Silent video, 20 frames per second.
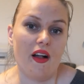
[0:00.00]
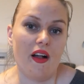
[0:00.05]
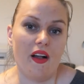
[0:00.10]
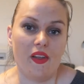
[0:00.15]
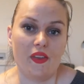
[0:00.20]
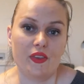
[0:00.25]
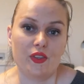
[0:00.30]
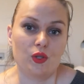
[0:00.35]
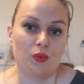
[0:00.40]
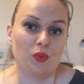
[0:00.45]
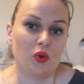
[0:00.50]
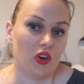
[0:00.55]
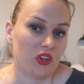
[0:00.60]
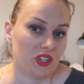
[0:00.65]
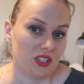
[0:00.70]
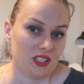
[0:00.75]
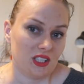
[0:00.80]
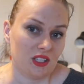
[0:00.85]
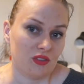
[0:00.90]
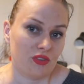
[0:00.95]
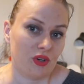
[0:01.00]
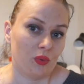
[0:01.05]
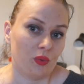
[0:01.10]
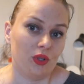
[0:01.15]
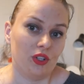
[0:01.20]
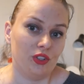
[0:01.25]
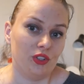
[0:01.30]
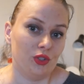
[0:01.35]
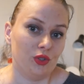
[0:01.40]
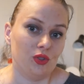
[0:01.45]
And to be honest, if I
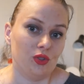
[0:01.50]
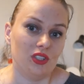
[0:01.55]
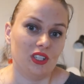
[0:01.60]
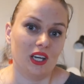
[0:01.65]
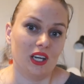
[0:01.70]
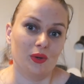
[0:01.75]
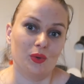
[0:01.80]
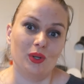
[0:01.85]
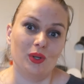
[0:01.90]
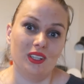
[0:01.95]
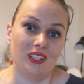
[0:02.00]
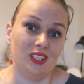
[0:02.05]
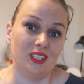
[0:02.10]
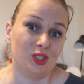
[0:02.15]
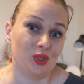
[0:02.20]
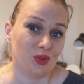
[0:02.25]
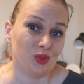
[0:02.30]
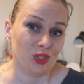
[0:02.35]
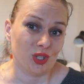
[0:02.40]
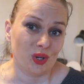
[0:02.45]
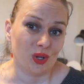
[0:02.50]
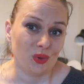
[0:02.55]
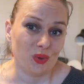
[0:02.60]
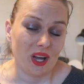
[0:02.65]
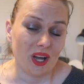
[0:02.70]
will use it, I really don't know.